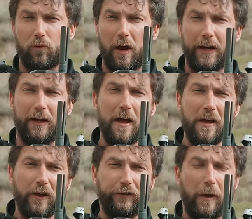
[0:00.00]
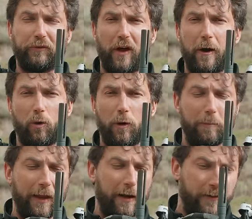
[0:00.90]
running subsonic or a
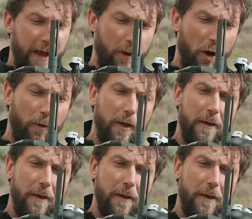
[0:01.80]
blade of ammo.